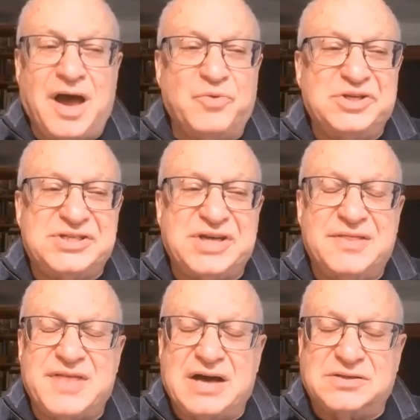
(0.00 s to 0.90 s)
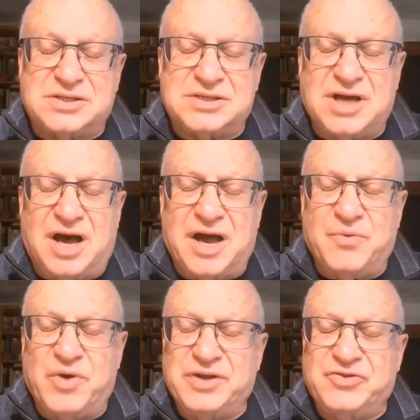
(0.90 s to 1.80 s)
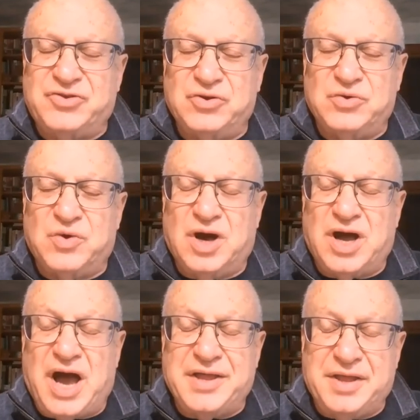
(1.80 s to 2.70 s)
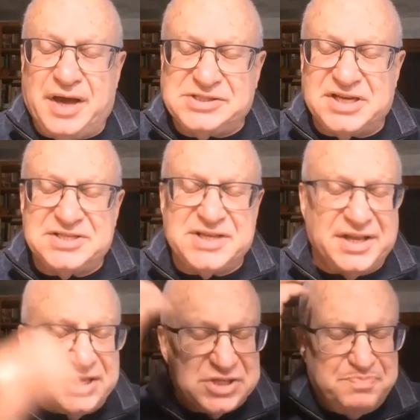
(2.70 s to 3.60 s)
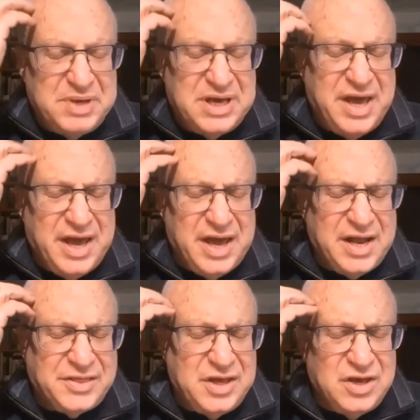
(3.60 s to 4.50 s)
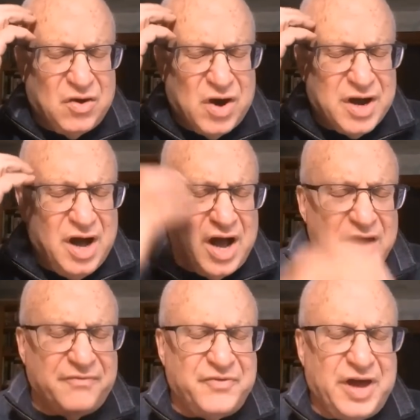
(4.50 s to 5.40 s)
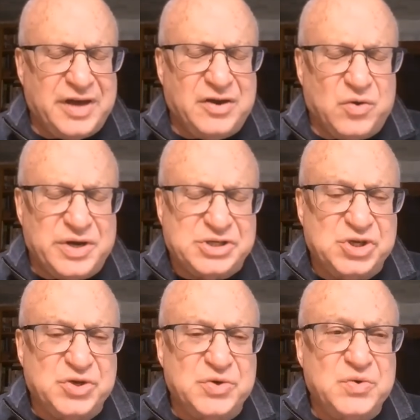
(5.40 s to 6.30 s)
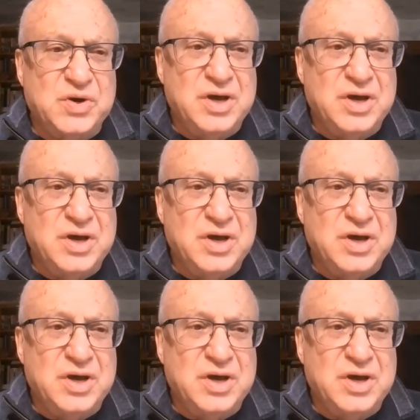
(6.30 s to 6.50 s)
would say thousands. I went to, as I said, this began at the archive at OSU,